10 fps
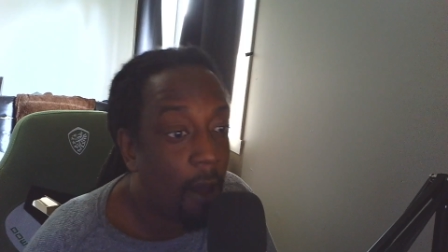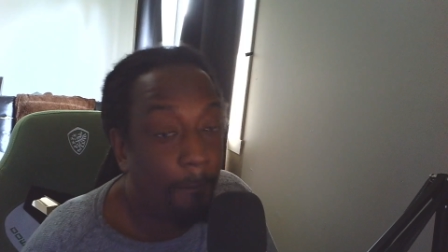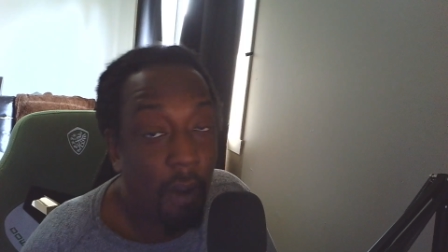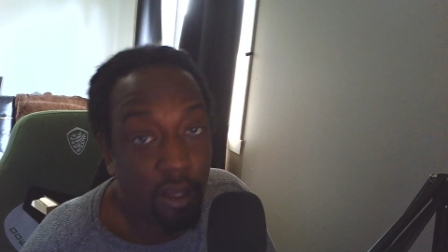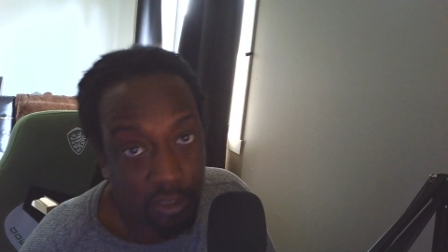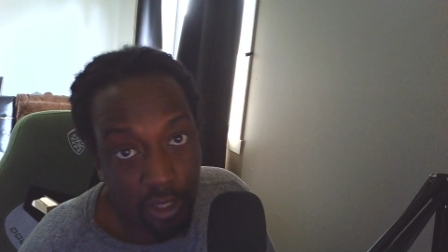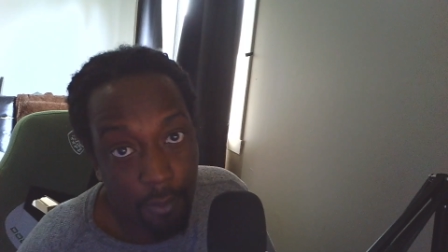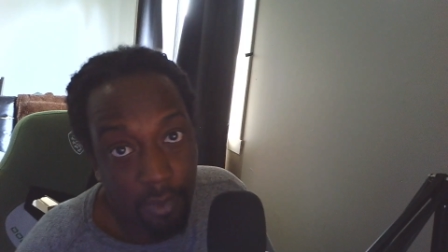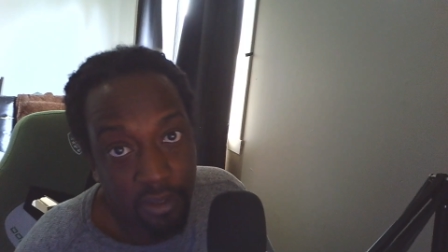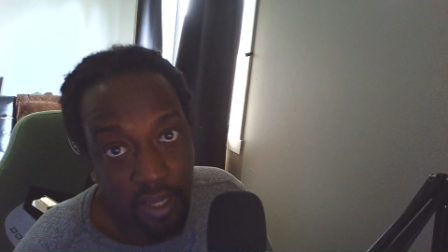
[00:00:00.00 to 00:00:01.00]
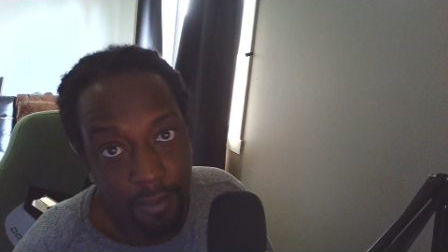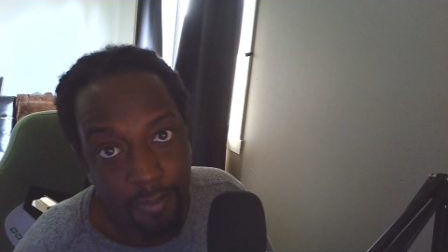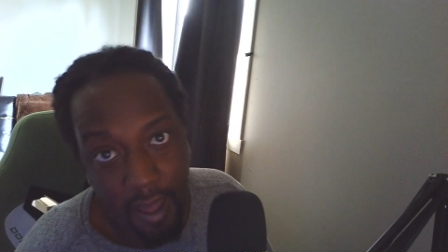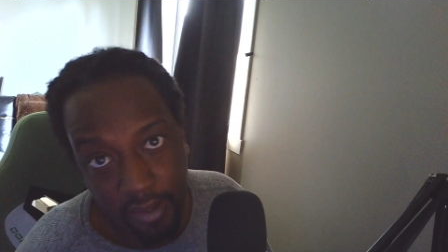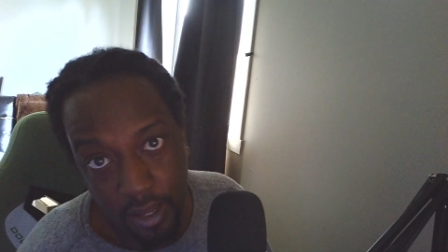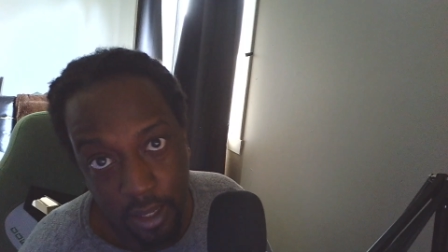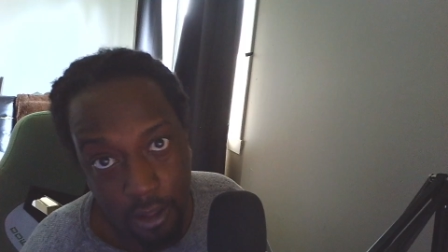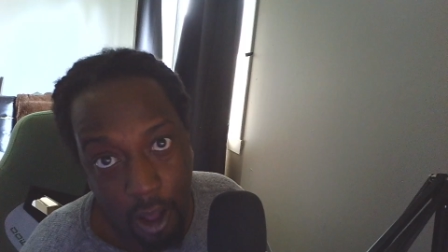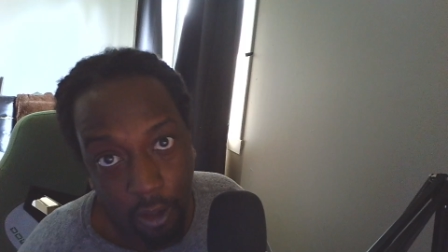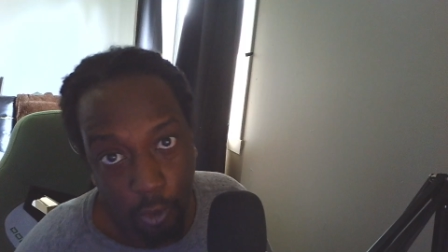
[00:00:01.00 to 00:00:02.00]
Boston on Monday back in
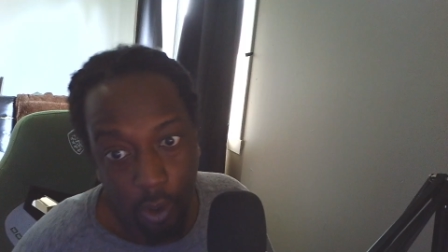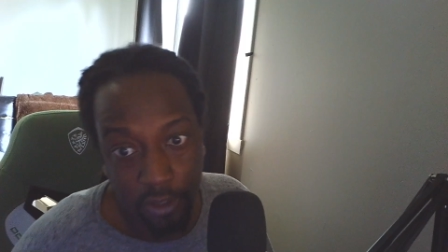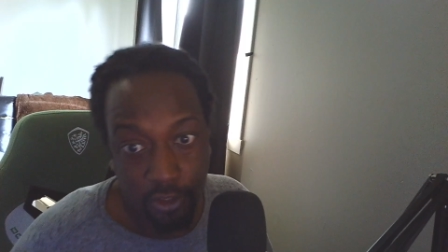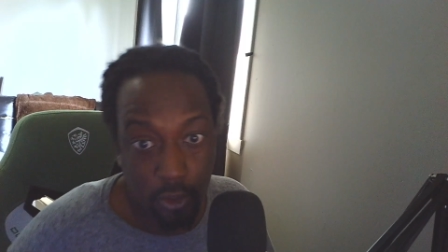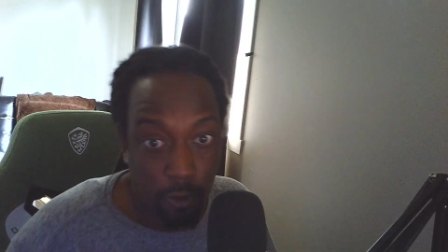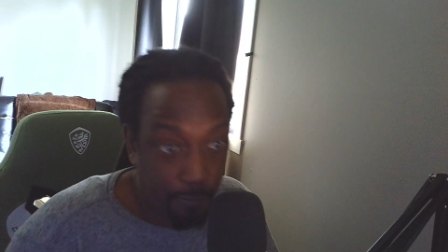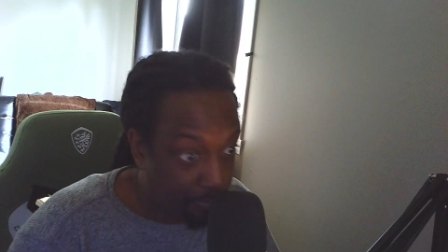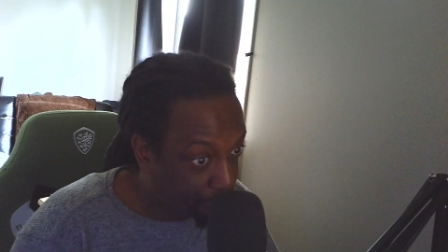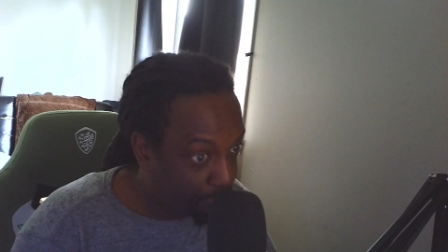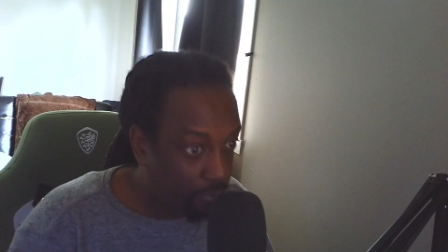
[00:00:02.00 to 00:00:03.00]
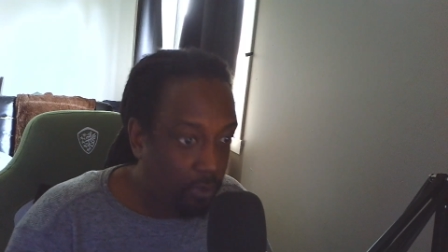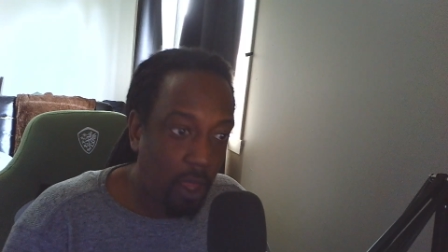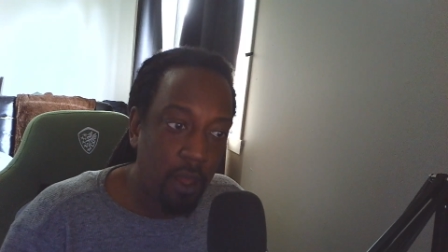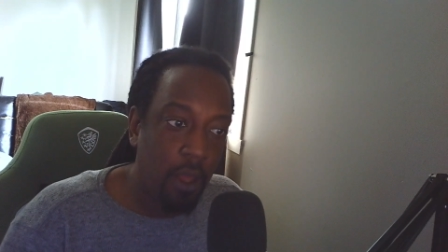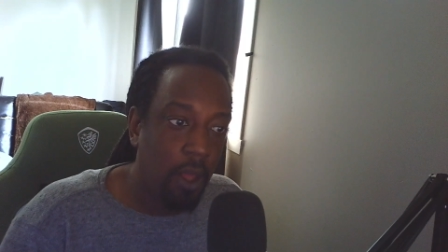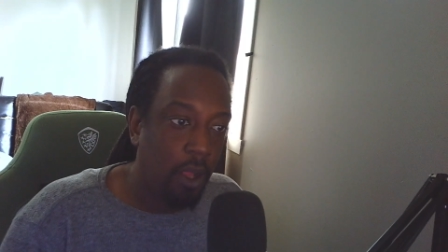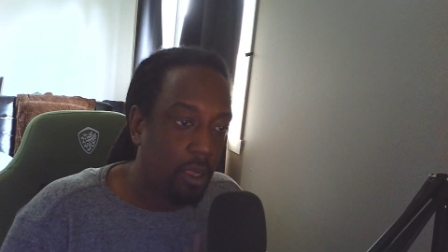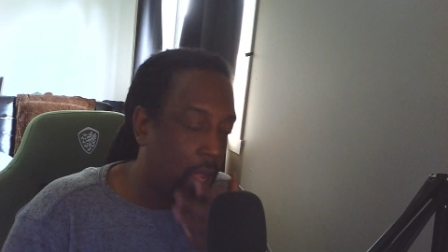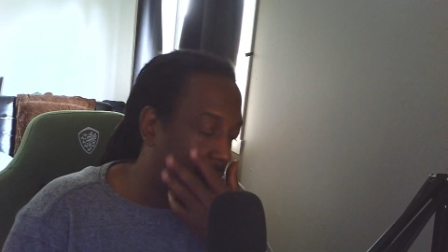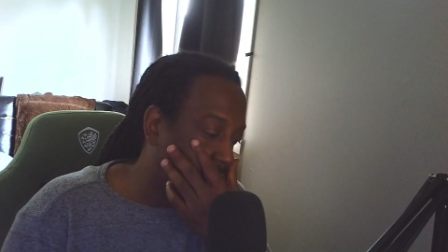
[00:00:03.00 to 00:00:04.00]
Ottawa. So
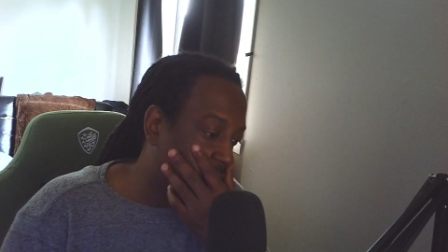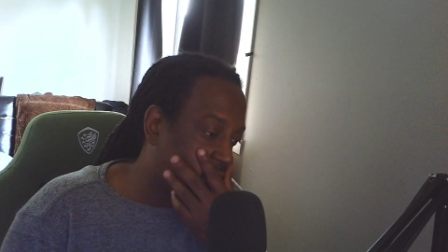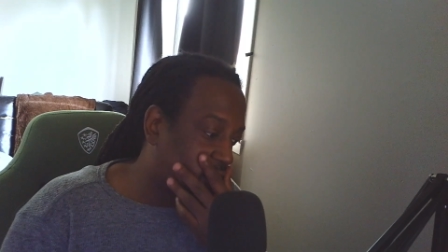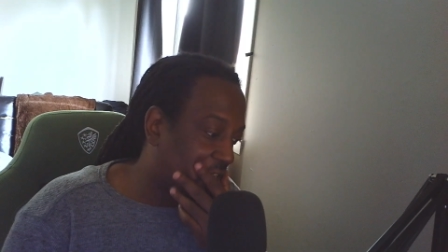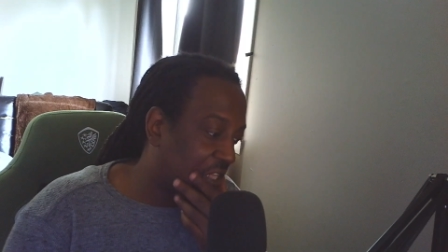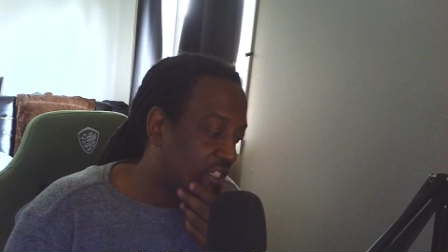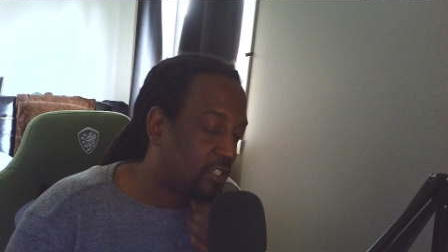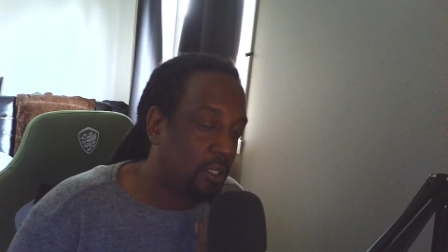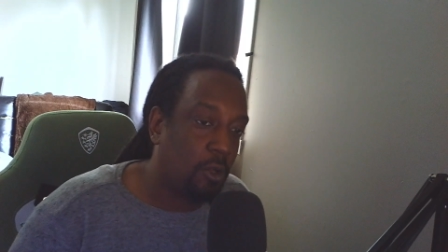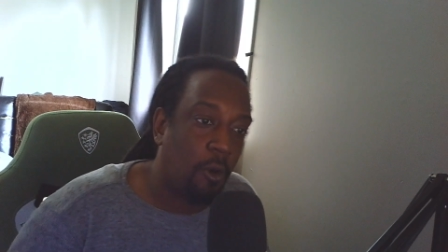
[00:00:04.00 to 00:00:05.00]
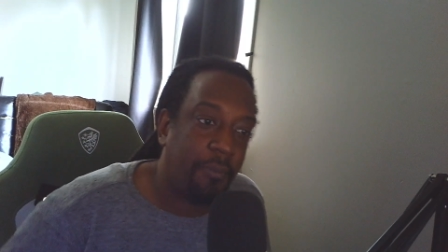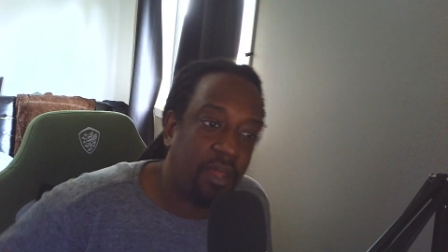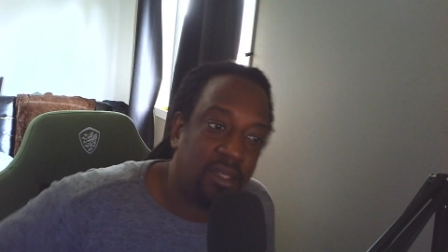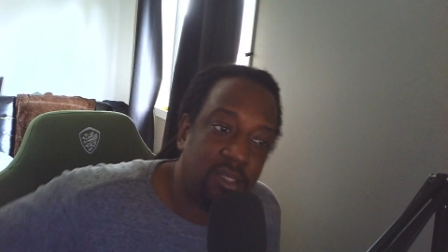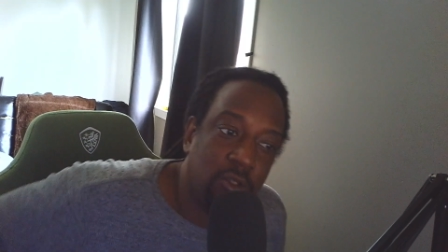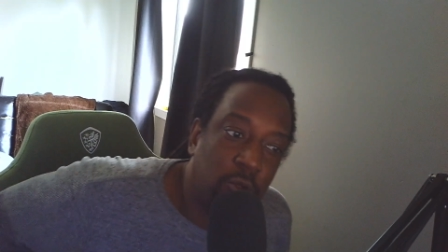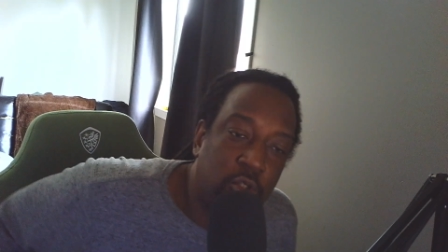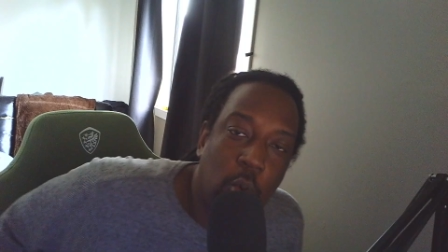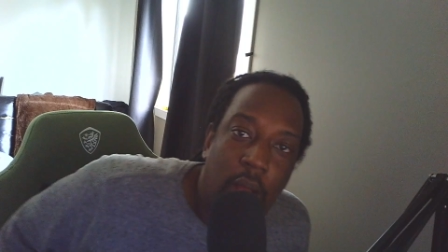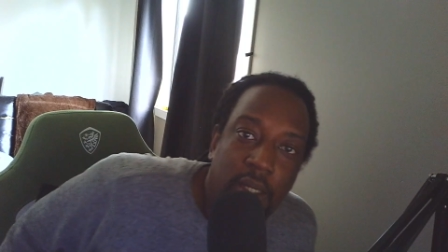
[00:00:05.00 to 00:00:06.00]
Linus gets to go up against his old
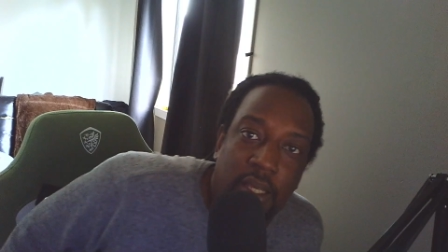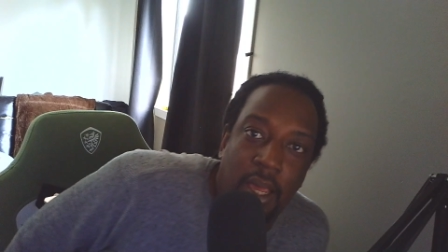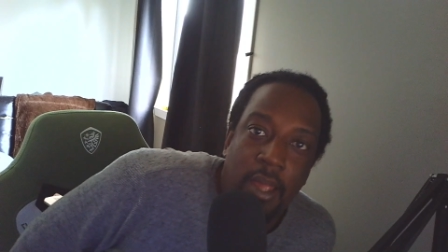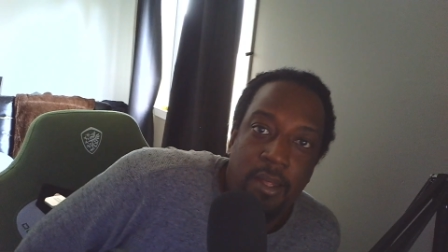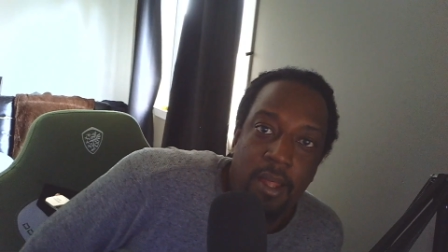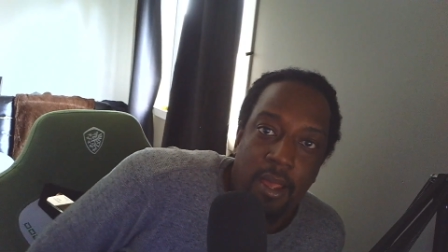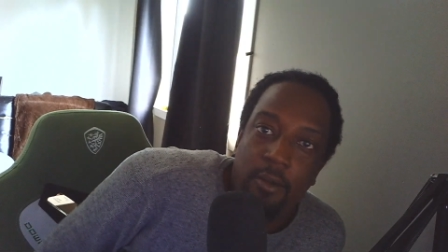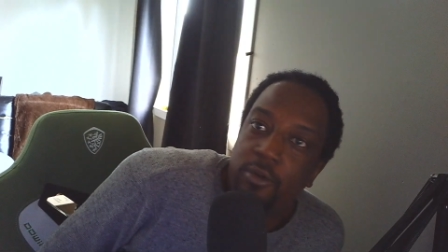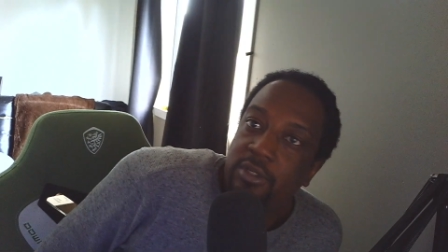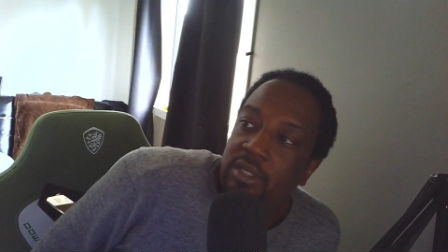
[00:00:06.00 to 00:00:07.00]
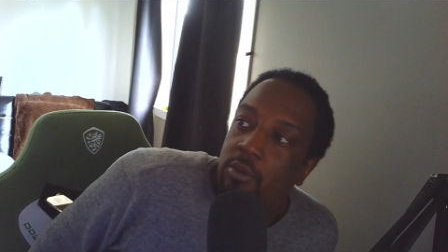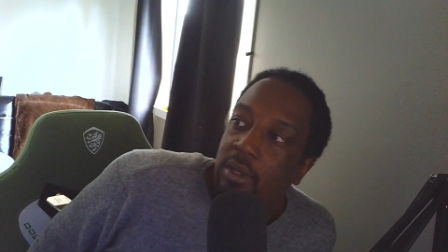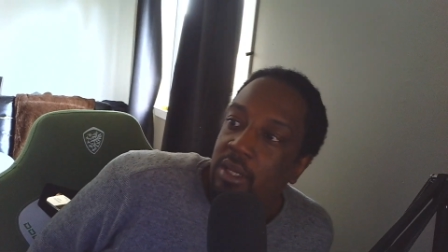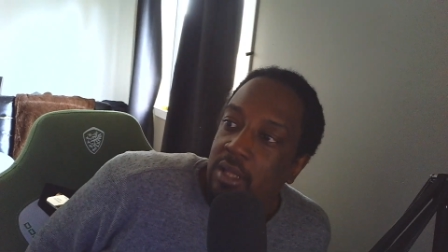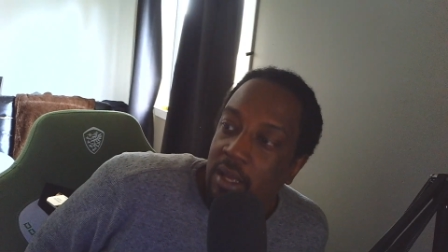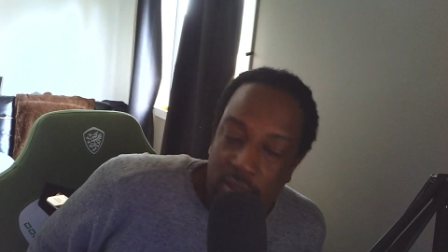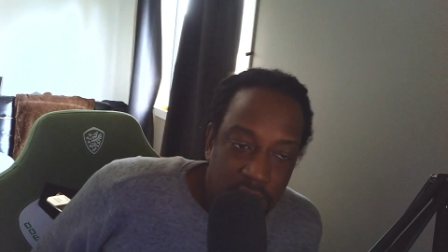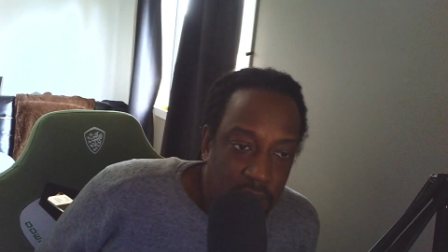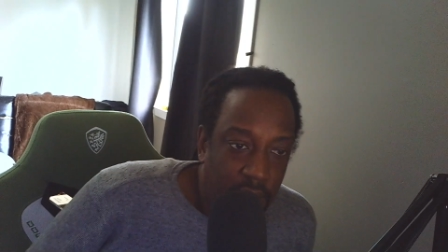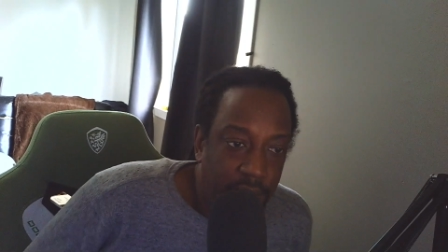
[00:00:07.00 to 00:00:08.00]
squad again, and we'll see what he
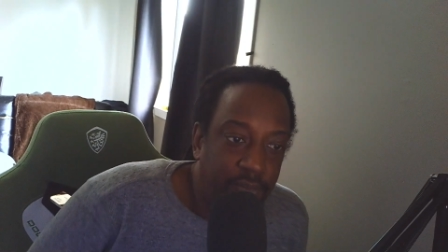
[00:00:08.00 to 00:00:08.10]
does.